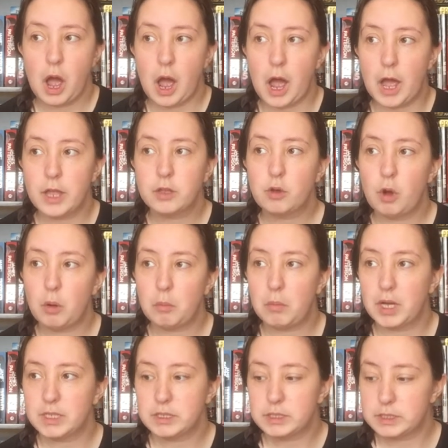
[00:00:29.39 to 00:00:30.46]
I got
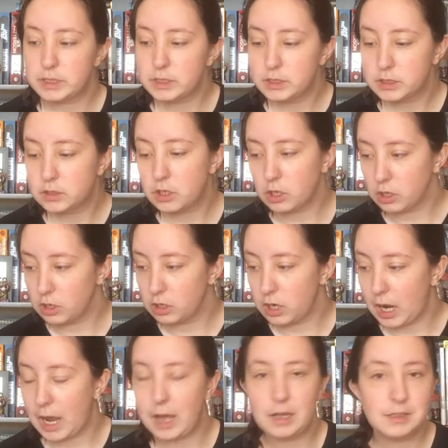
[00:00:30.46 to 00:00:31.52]
my sister
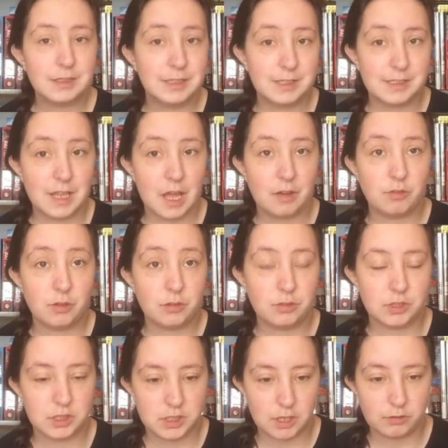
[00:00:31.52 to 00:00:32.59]
and Steph over at
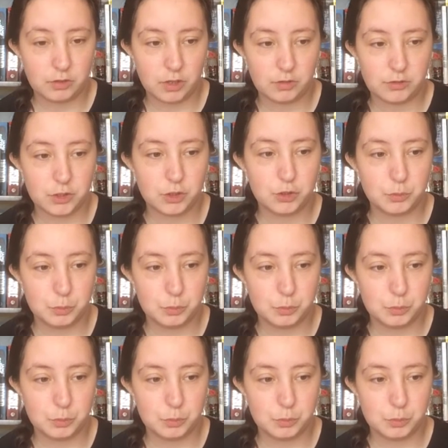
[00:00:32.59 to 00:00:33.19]
Steph Loves to